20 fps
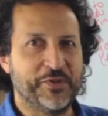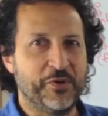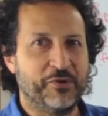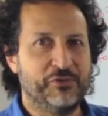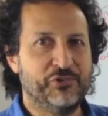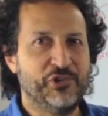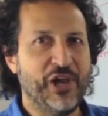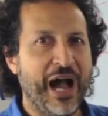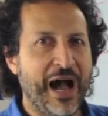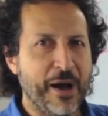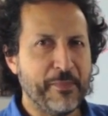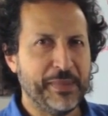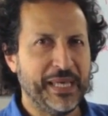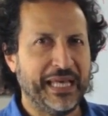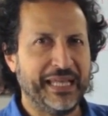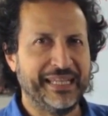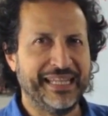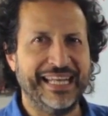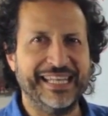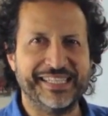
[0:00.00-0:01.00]
with your
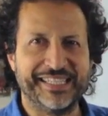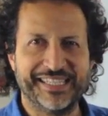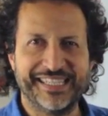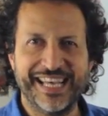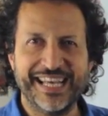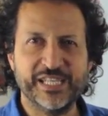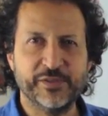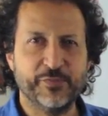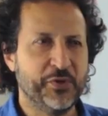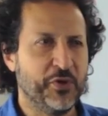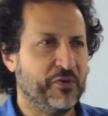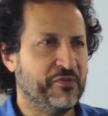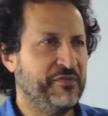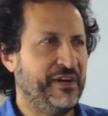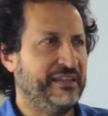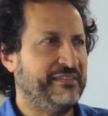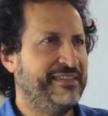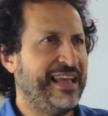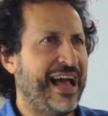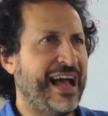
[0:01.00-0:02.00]
charmingness, yes, with your
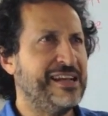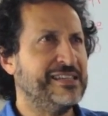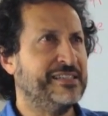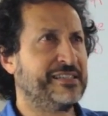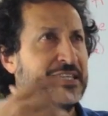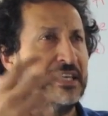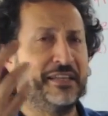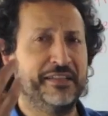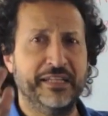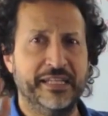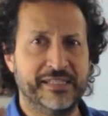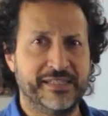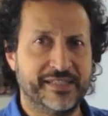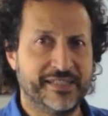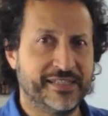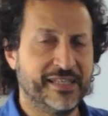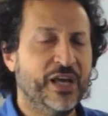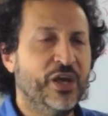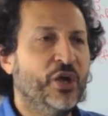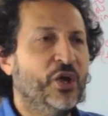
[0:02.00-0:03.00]

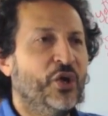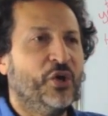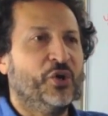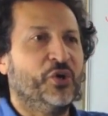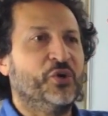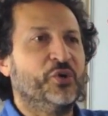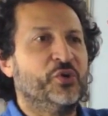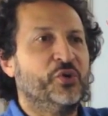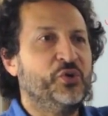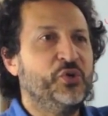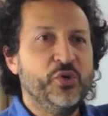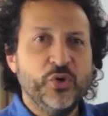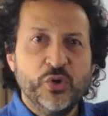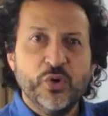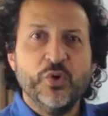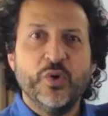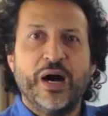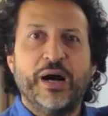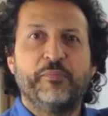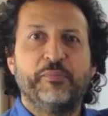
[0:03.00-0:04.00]
fantasticness.
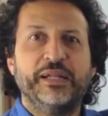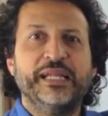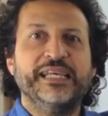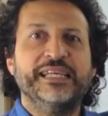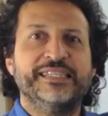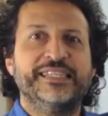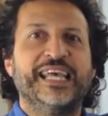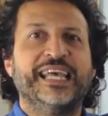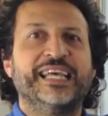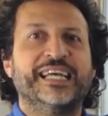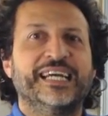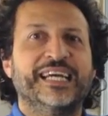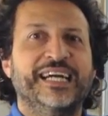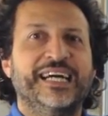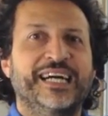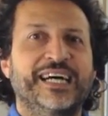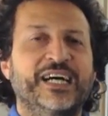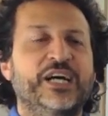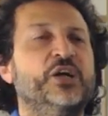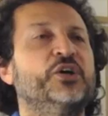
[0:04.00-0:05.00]
You are pleasing
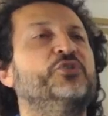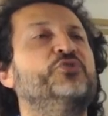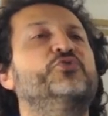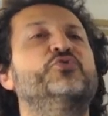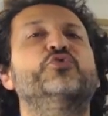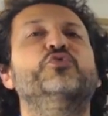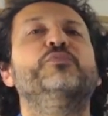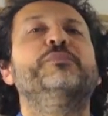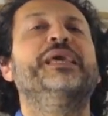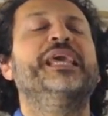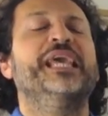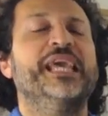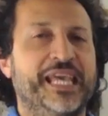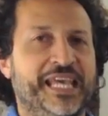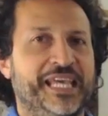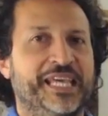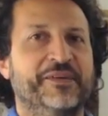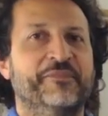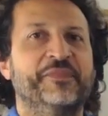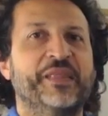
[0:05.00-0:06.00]
to
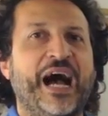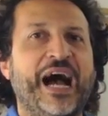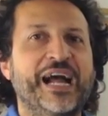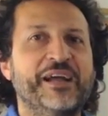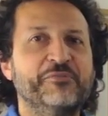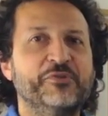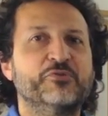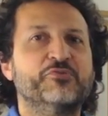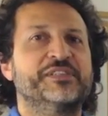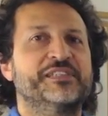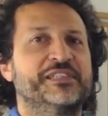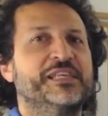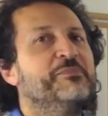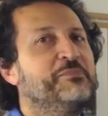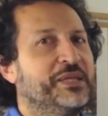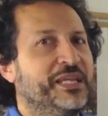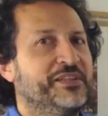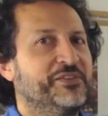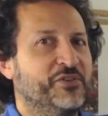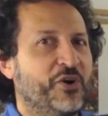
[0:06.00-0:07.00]
me. I am the
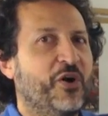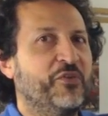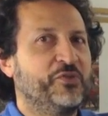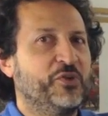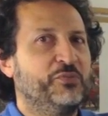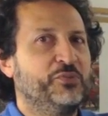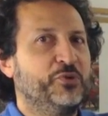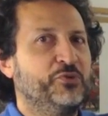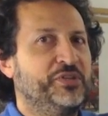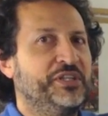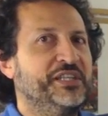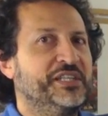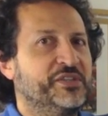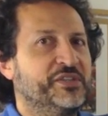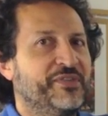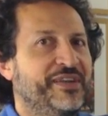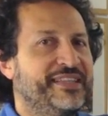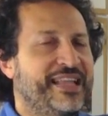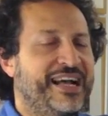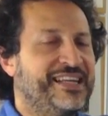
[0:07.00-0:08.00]
recipient of your
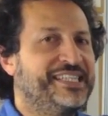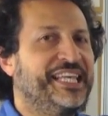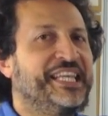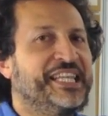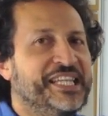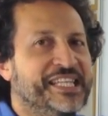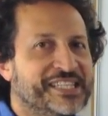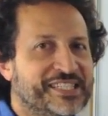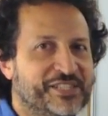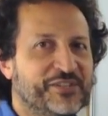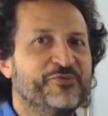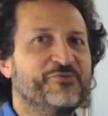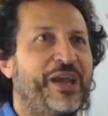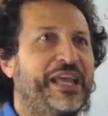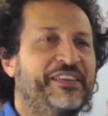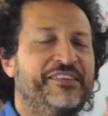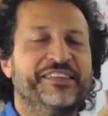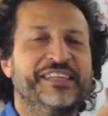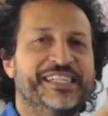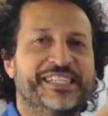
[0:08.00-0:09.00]
beautiness, fantasticness,
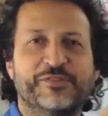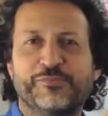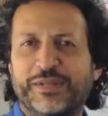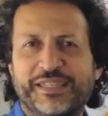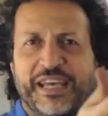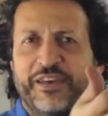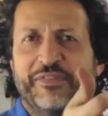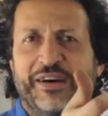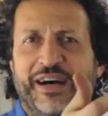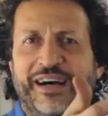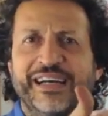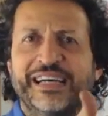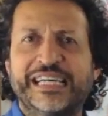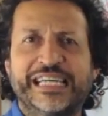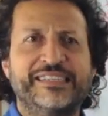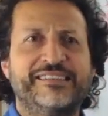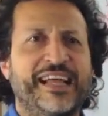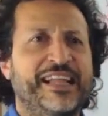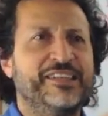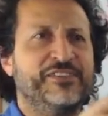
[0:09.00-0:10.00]
greatness, whatever,
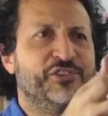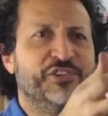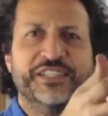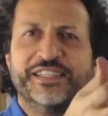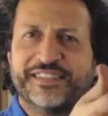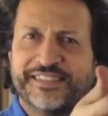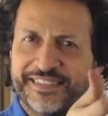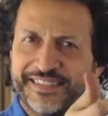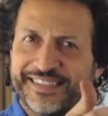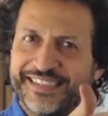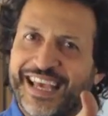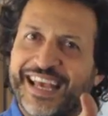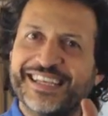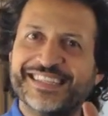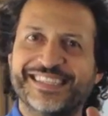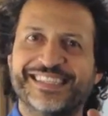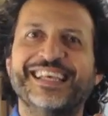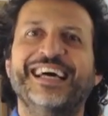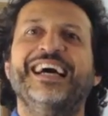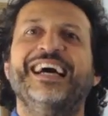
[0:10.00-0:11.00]
intelligence,
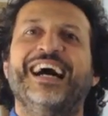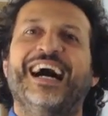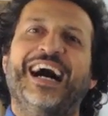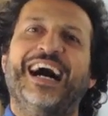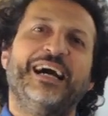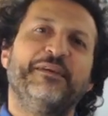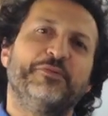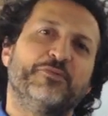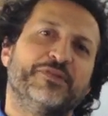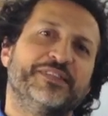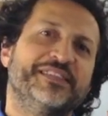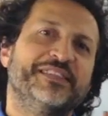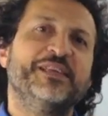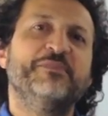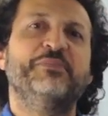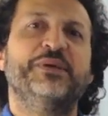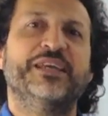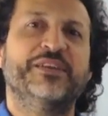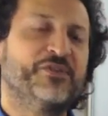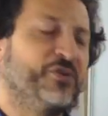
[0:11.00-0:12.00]
yes? I'm the
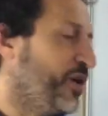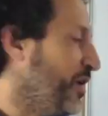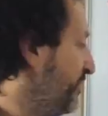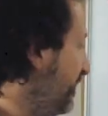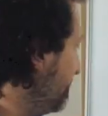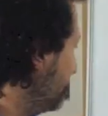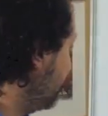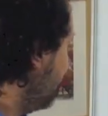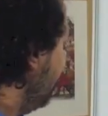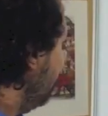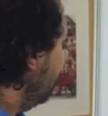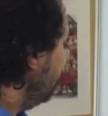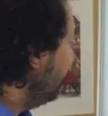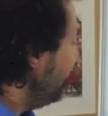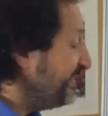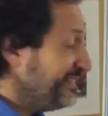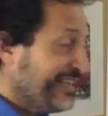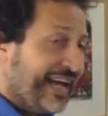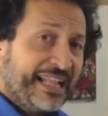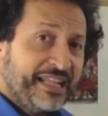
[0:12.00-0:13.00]
recipient of it.
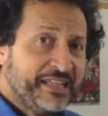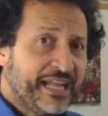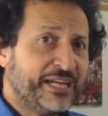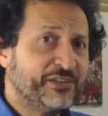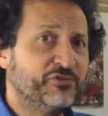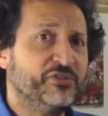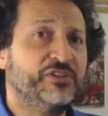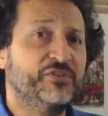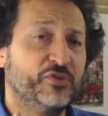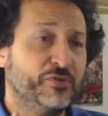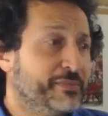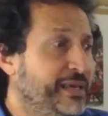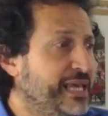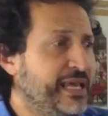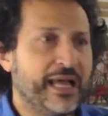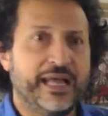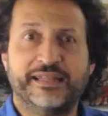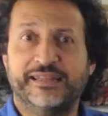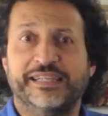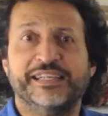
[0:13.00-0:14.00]
The Italian actually, to
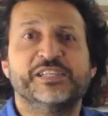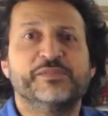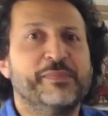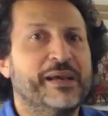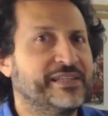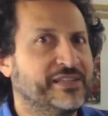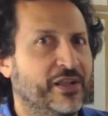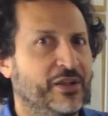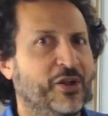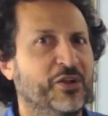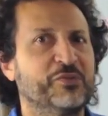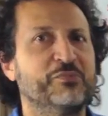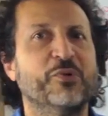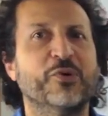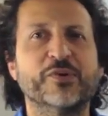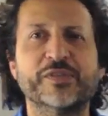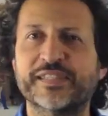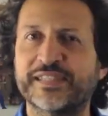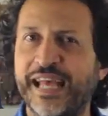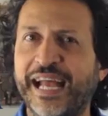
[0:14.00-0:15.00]
me at least, makes a lot
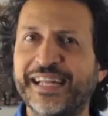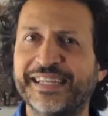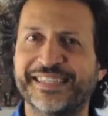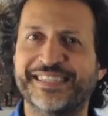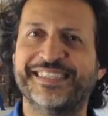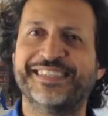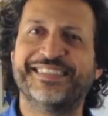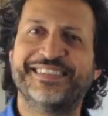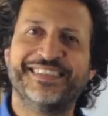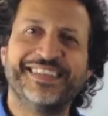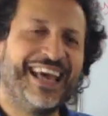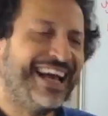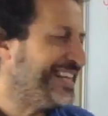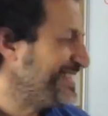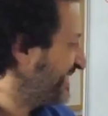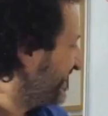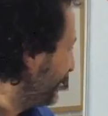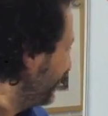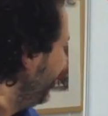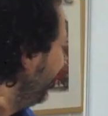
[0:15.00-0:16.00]
more sense,
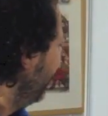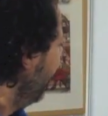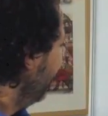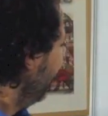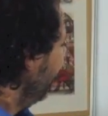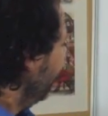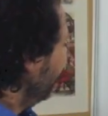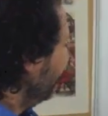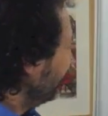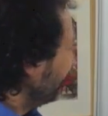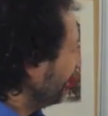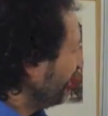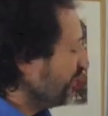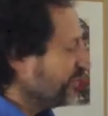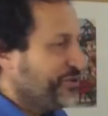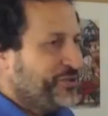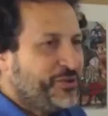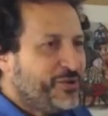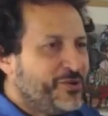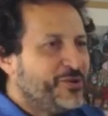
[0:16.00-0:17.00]
yes? So
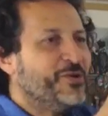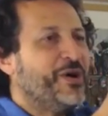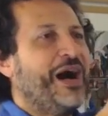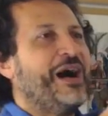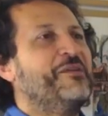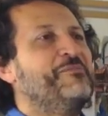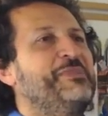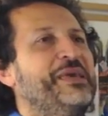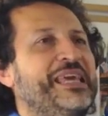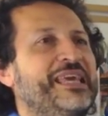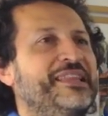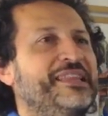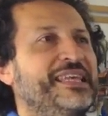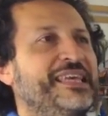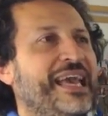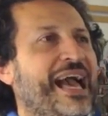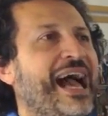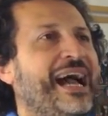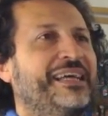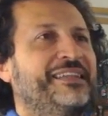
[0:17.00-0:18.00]
you are being
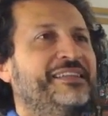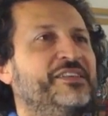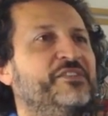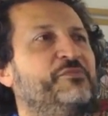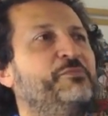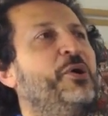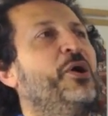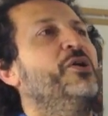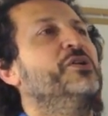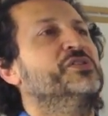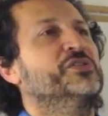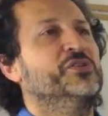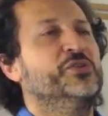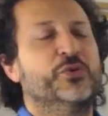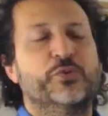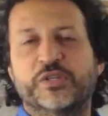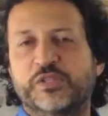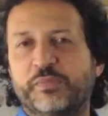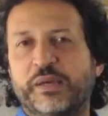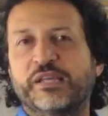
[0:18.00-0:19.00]
the active person
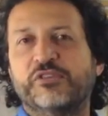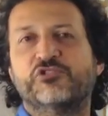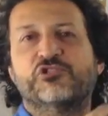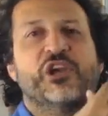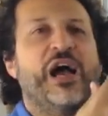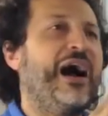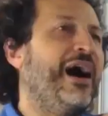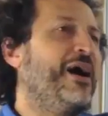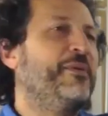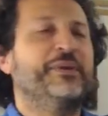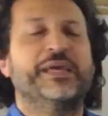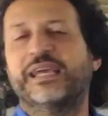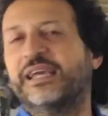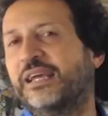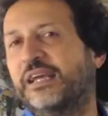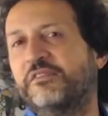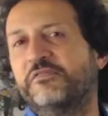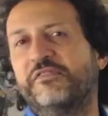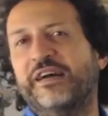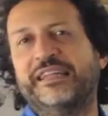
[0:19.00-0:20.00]
who is being
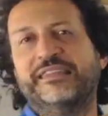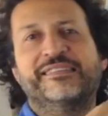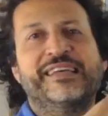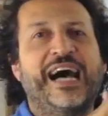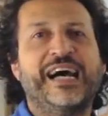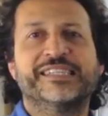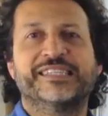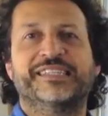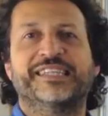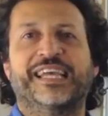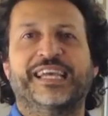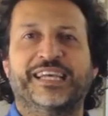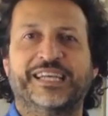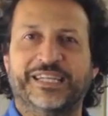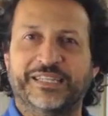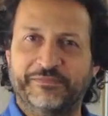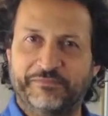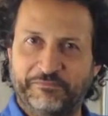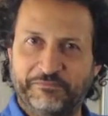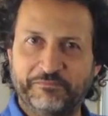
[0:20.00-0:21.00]
charming and
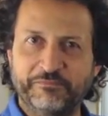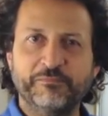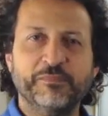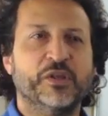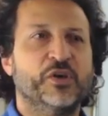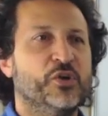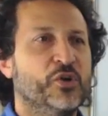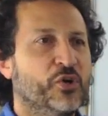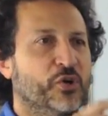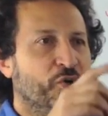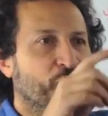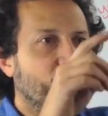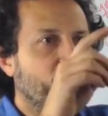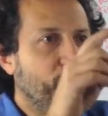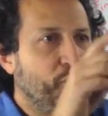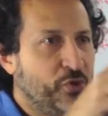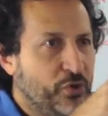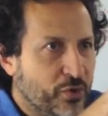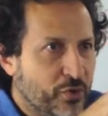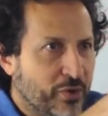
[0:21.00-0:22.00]
fantastic.
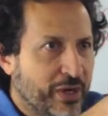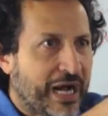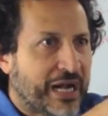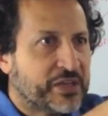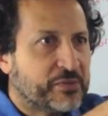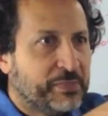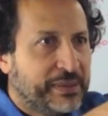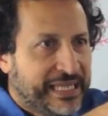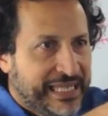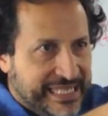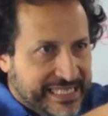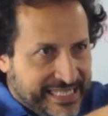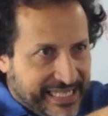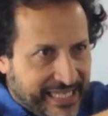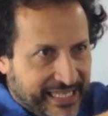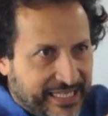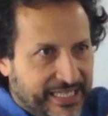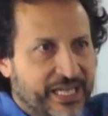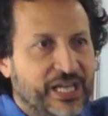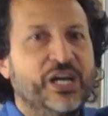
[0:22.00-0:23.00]
You are
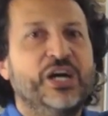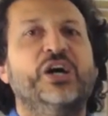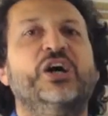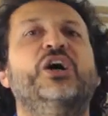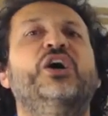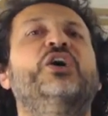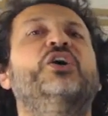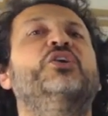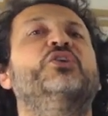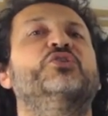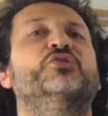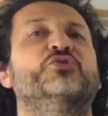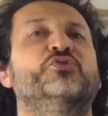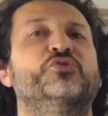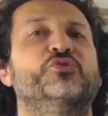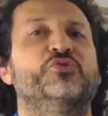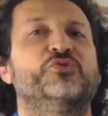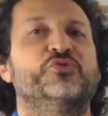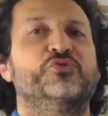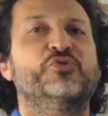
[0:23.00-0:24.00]
pleasing
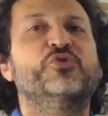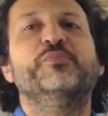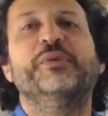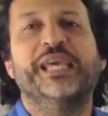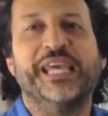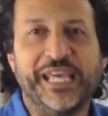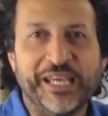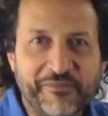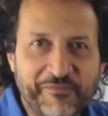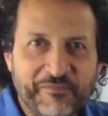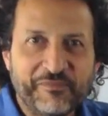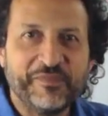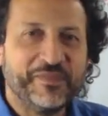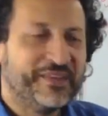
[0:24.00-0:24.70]
to me.